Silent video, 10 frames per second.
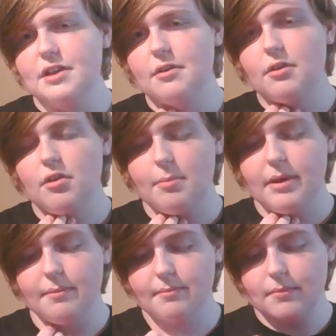sound a little
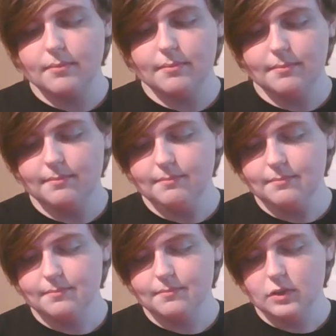bit
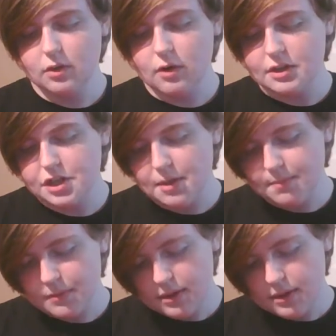grungy.